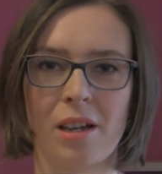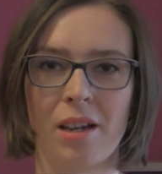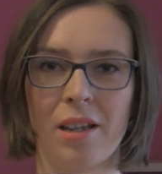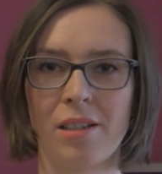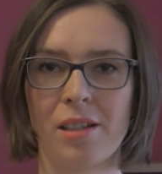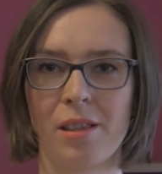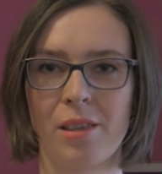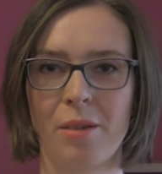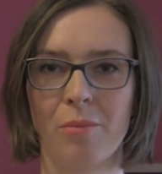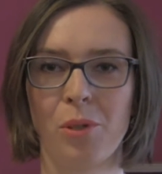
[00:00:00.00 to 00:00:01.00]
I tell
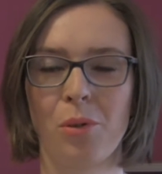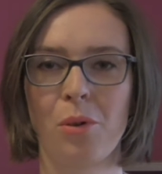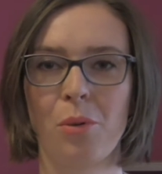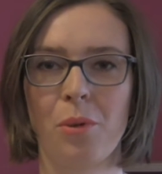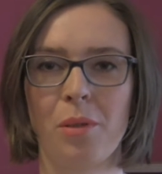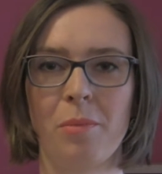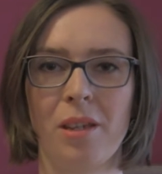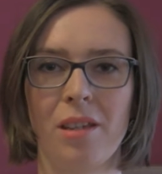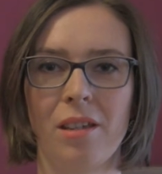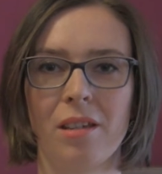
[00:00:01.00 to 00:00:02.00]
them to go with
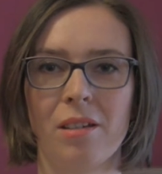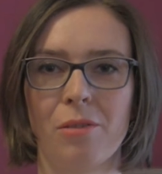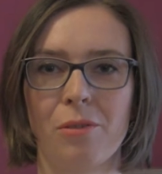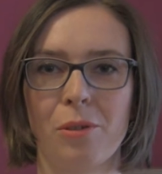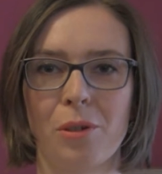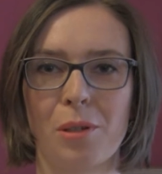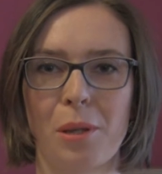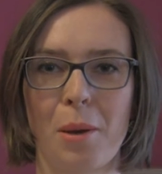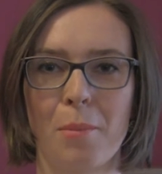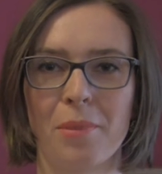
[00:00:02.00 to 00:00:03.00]
me for
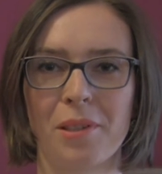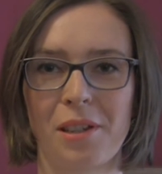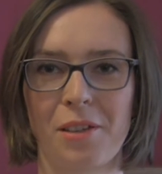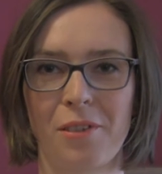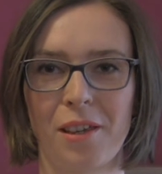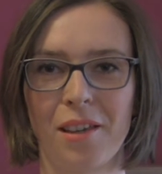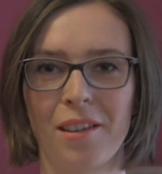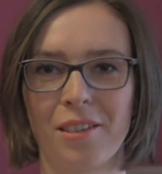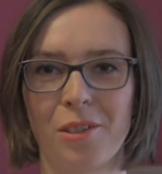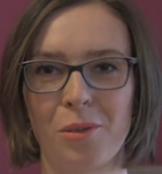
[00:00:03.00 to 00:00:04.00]
some
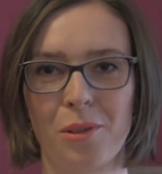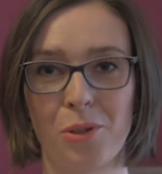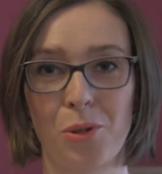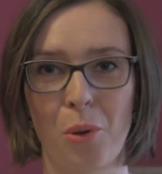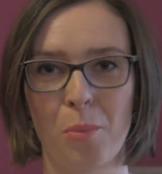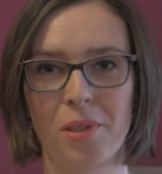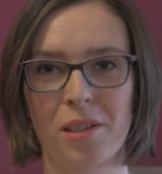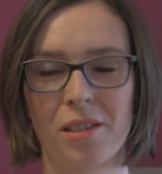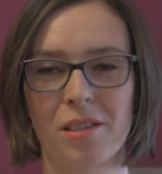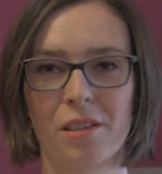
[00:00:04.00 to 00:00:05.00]
sniffing into the shops
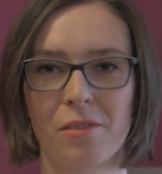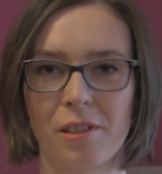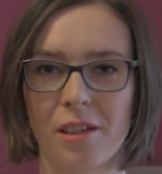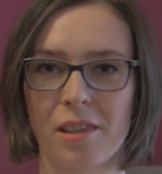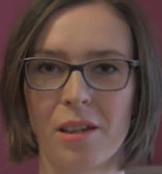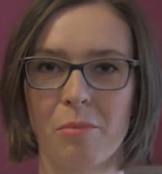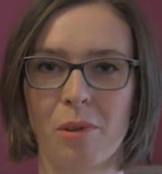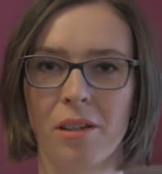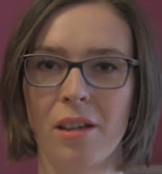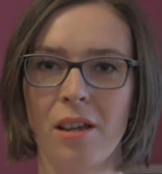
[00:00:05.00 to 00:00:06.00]
and stuff like that.
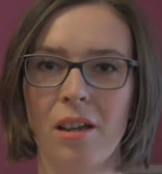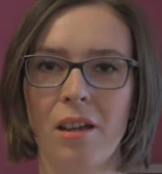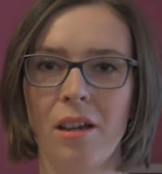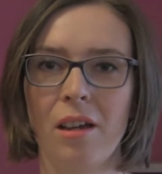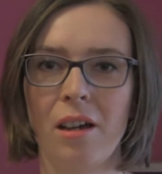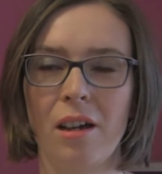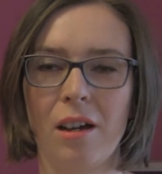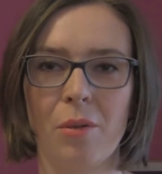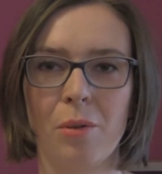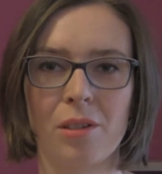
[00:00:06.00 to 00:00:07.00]
But
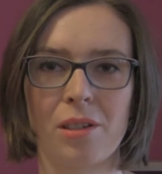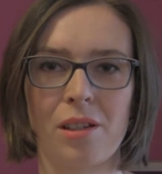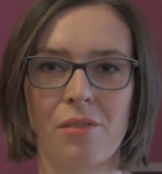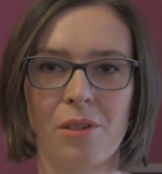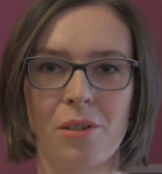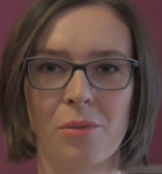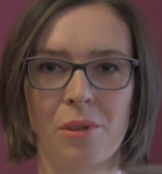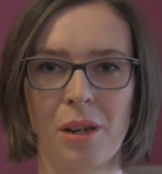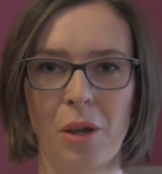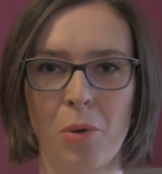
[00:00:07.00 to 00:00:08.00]
I was never
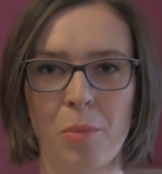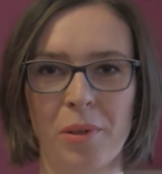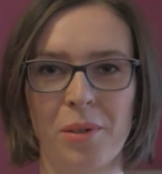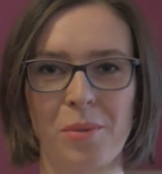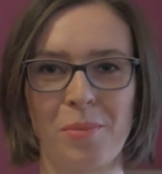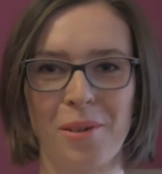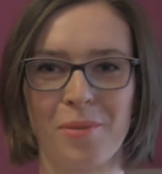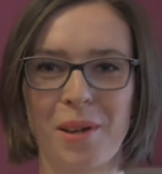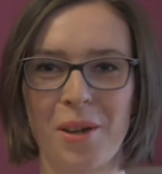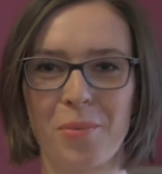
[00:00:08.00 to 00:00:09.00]
really open about
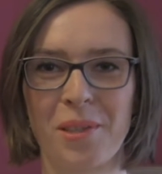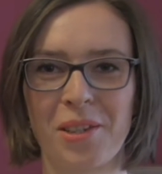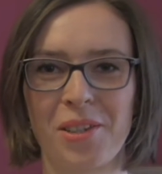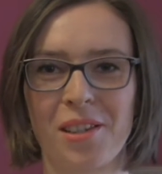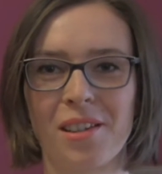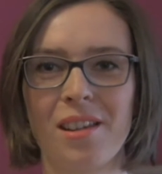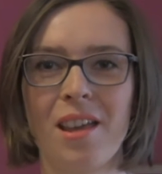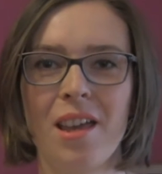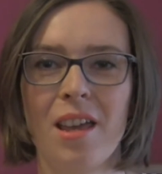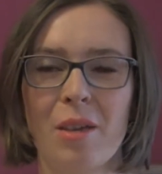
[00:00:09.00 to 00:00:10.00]
my obsession
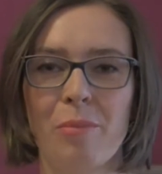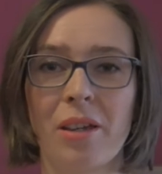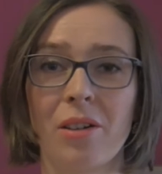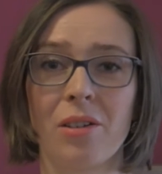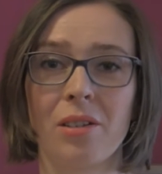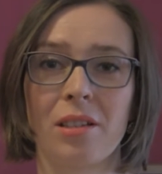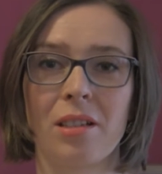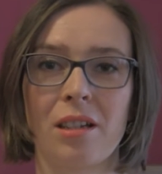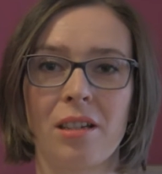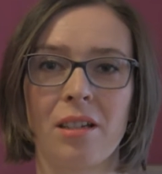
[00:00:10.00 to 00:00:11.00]
because
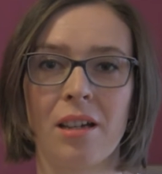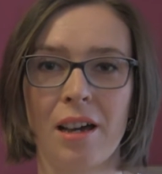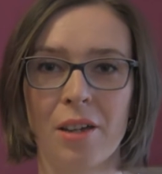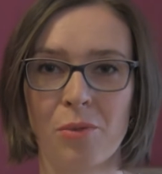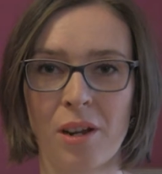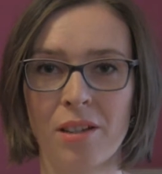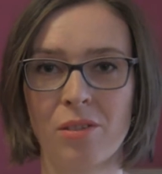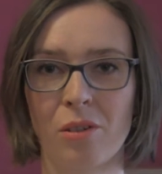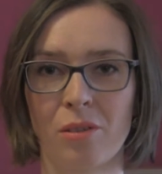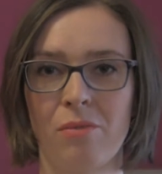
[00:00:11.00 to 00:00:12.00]
uh, I read
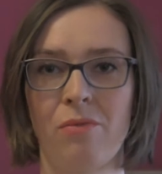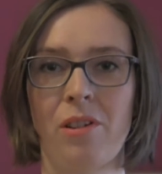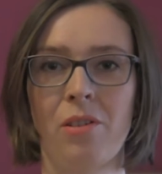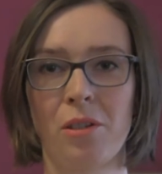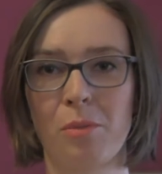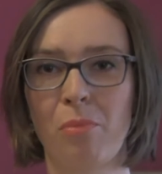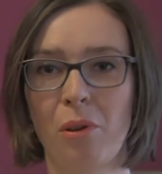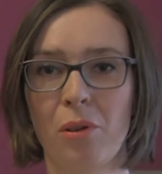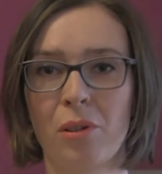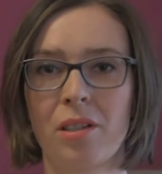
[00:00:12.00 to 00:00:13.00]
on various
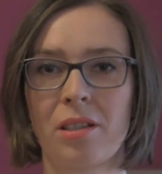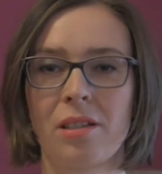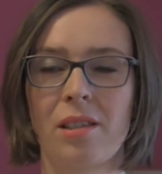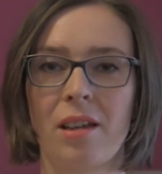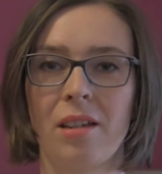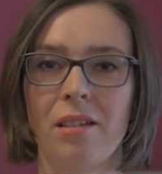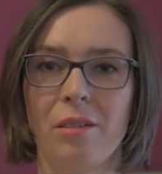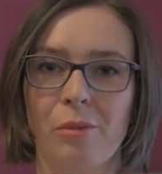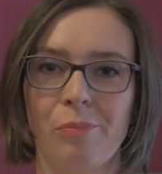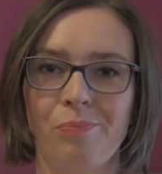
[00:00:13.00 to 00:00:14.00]
blogs that
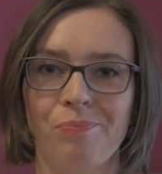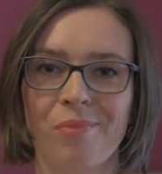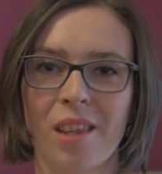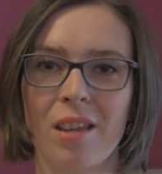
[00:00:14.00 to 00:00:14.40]
um,